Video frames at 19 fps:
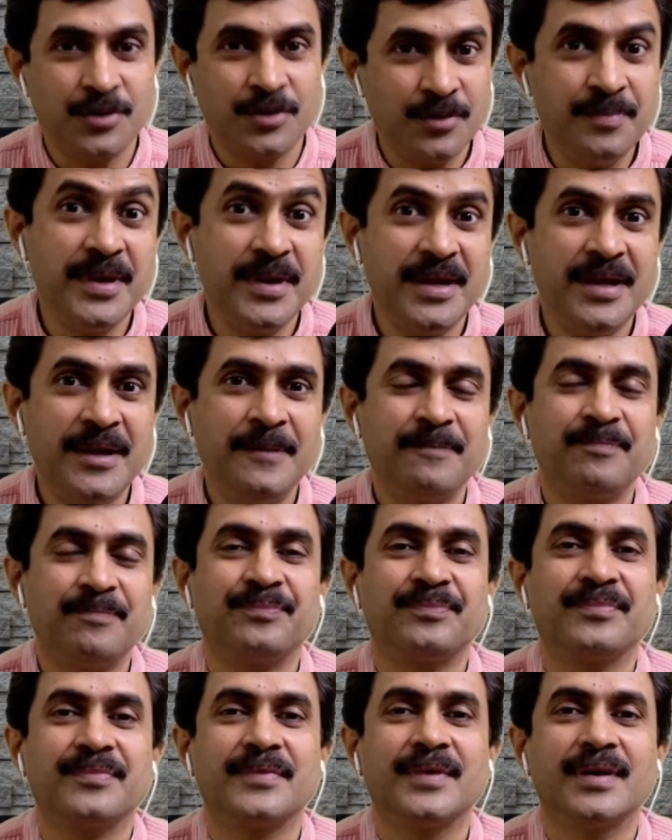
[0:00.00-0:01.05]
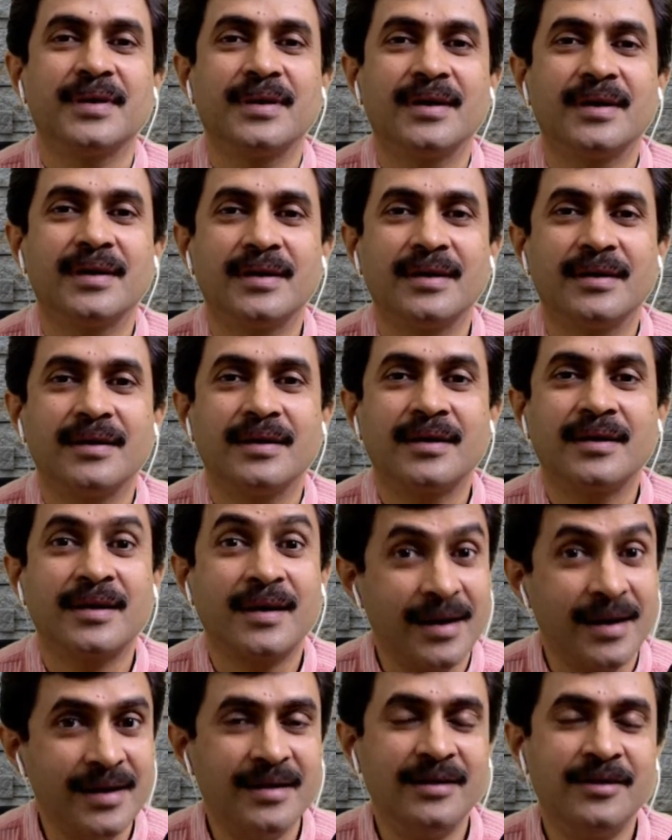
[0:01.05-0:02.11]
should be
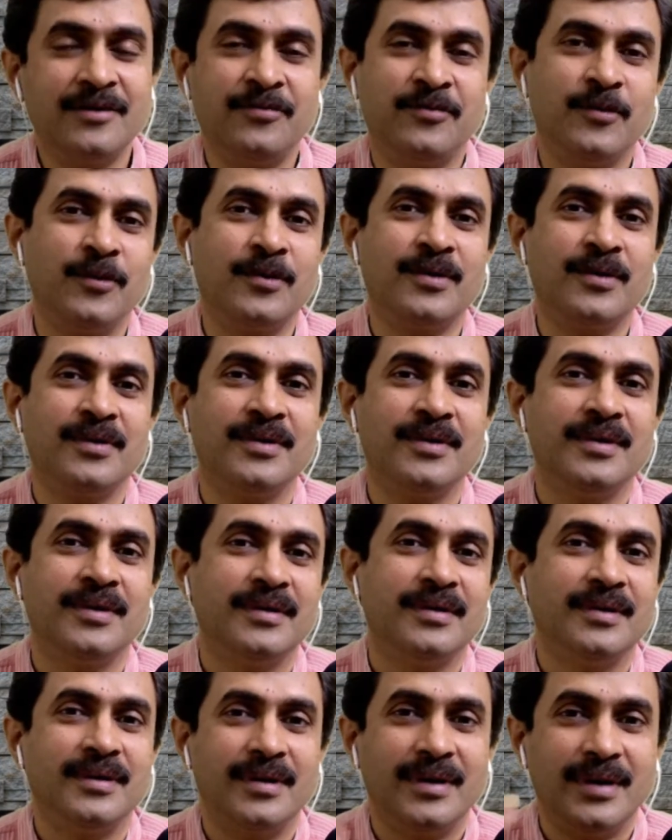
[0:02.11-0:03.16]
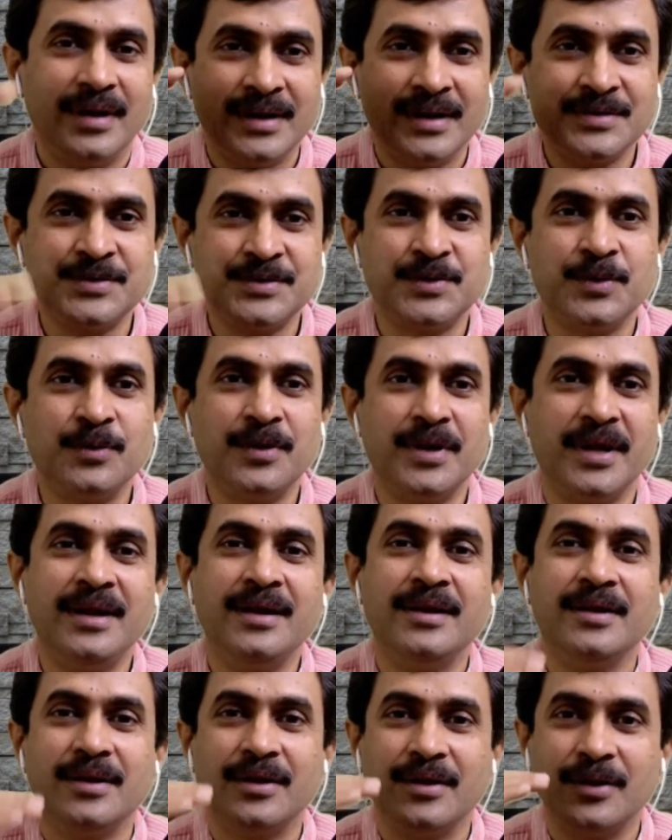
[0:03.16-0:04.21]
clear for a student
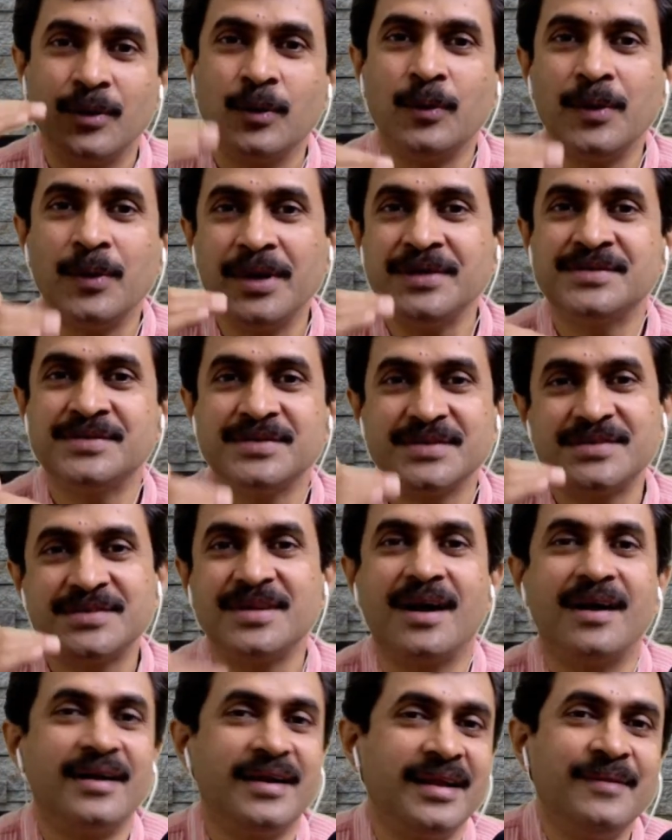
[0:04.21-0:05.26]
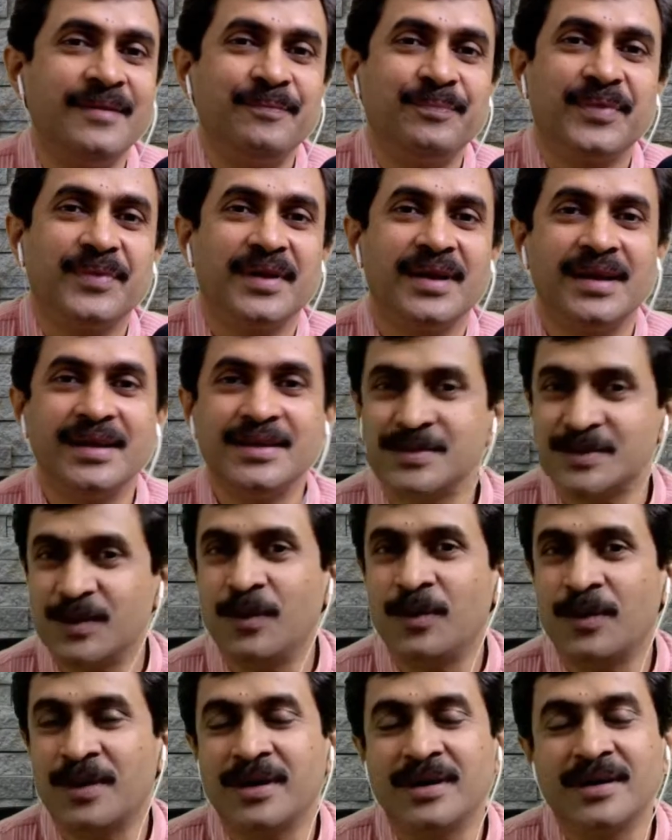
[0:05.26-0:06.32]
who is starting his
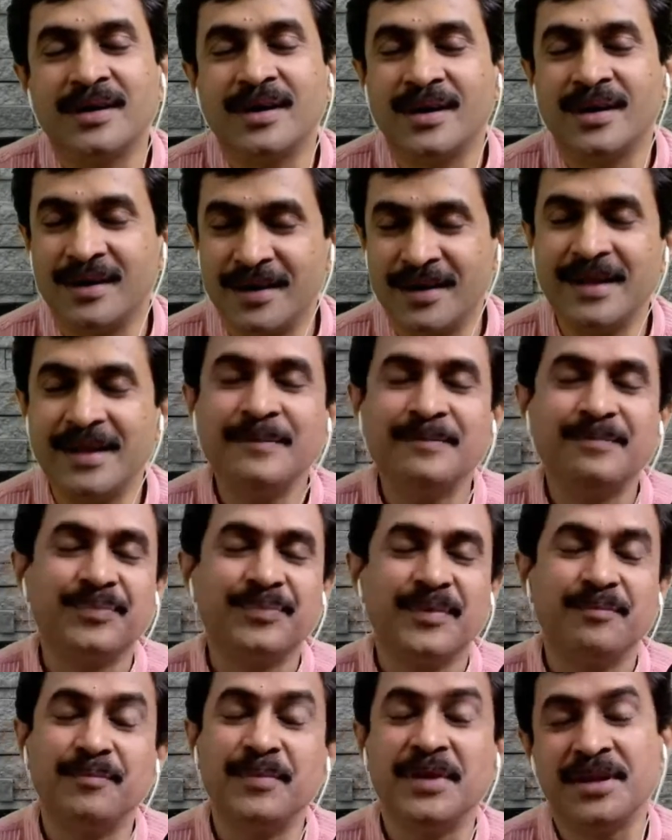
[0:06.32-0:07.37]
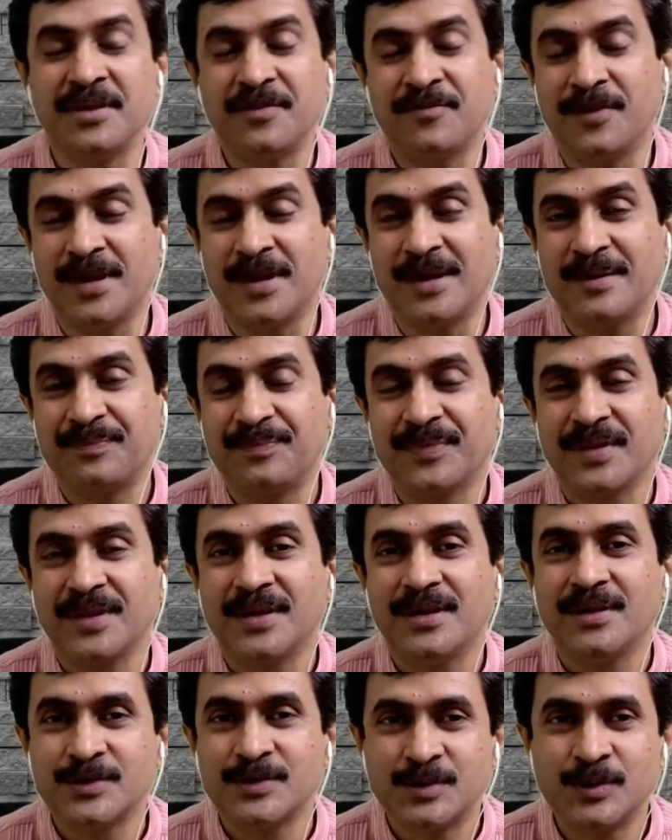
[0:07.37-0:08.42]
or her learning meaningfully.
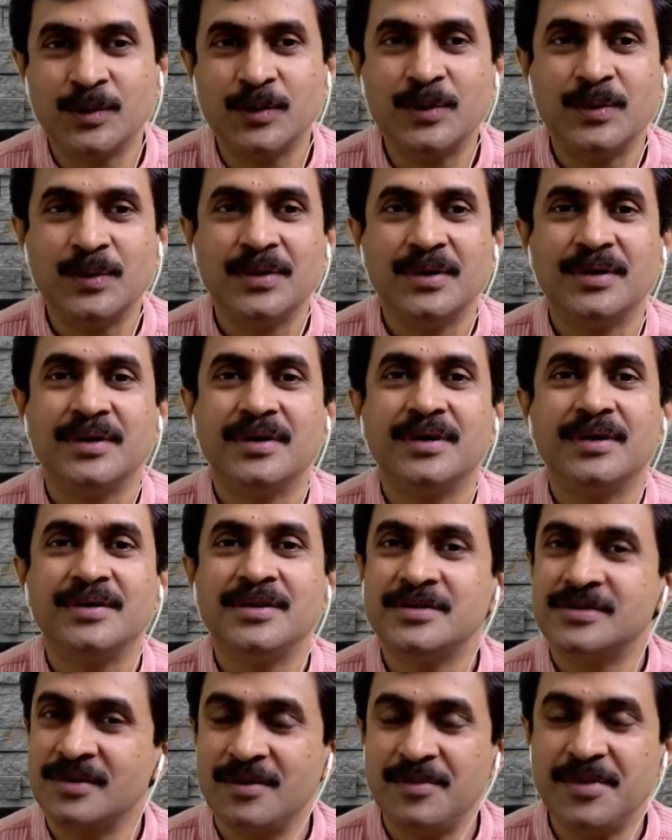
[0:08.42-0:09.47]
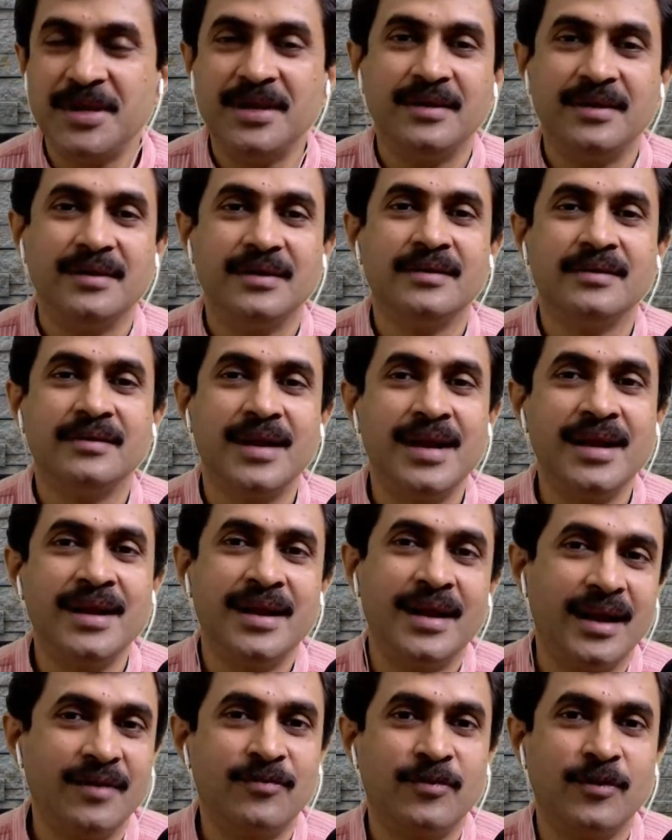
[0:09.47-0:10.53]
So this will be really
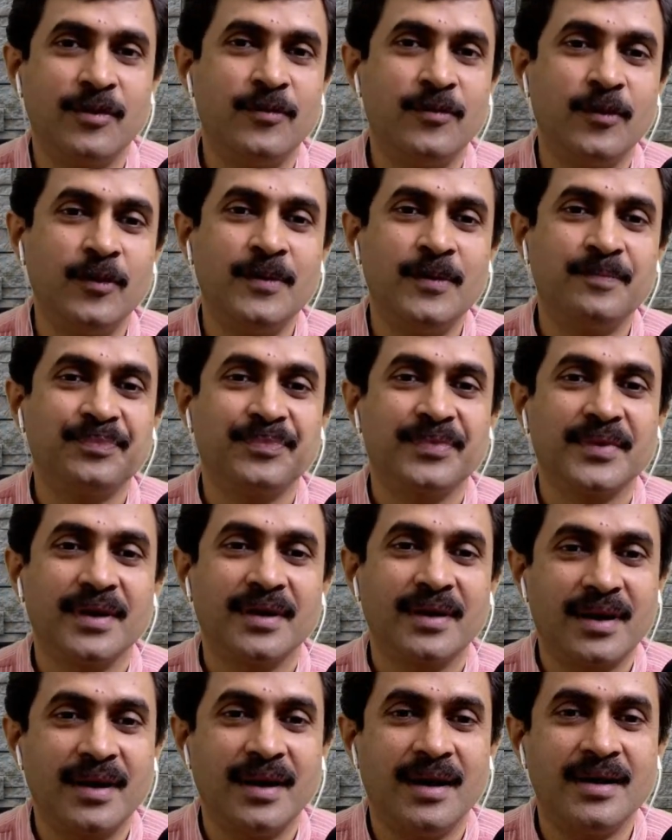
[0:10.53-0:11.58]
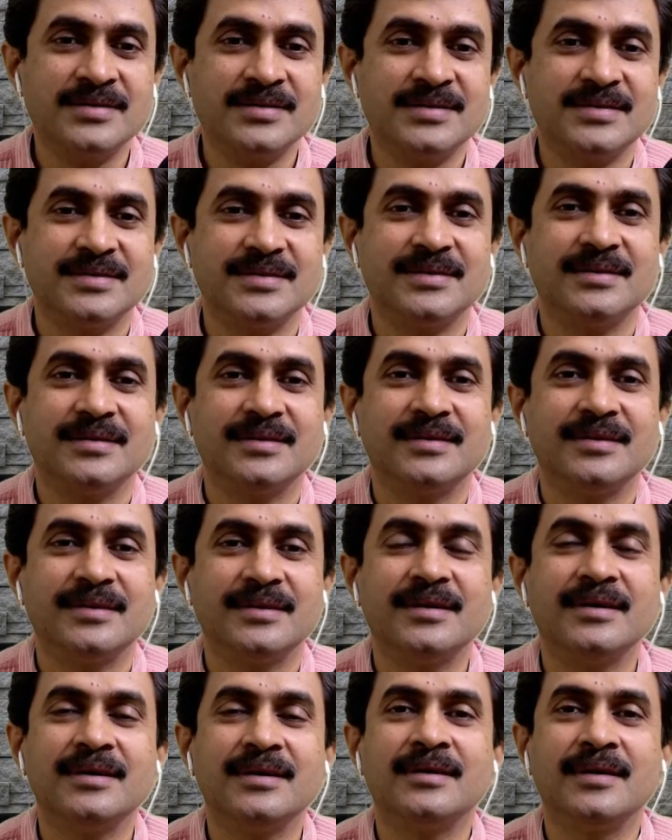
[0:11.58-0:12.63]
helpful for class
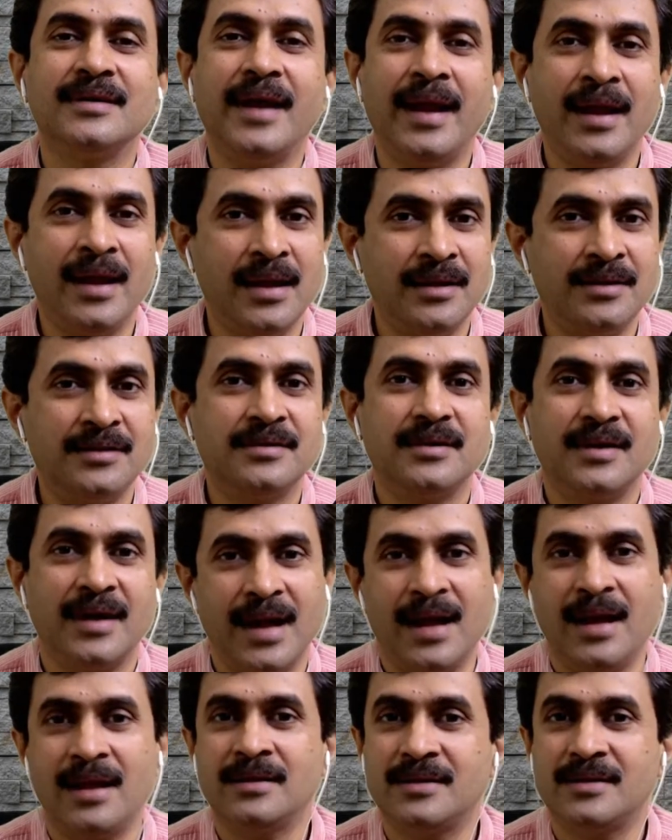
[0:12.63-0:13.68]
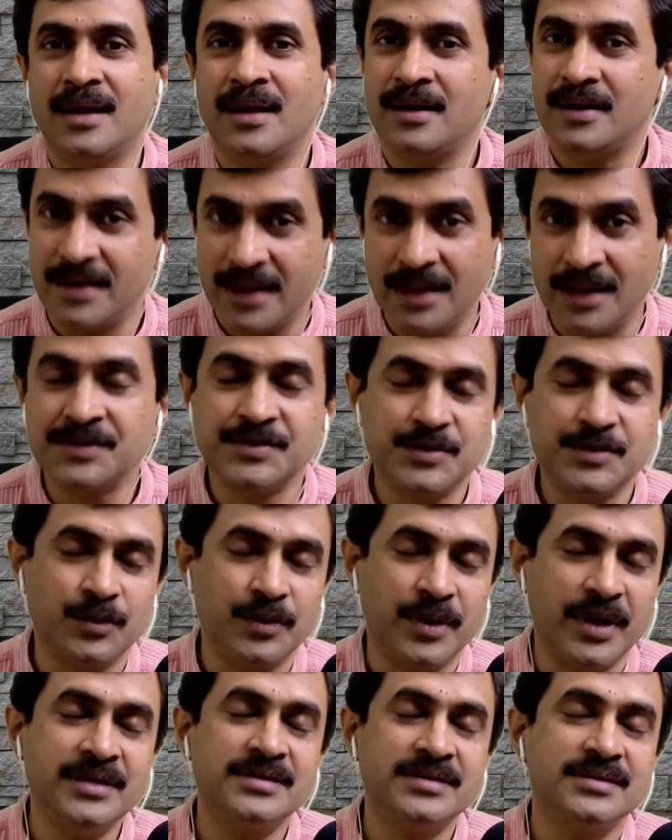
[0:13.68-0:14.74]
8th, 9th and 10th
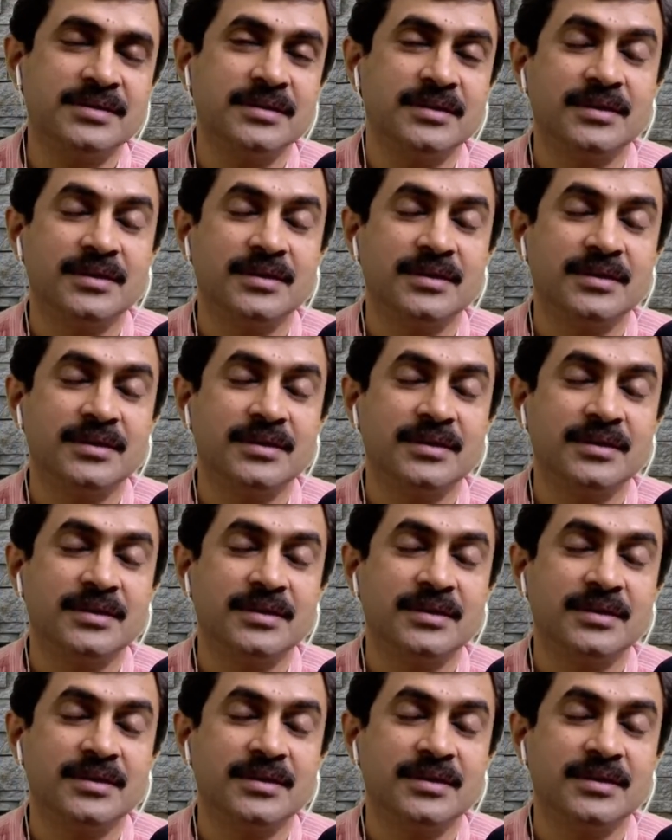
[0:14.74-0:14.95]
students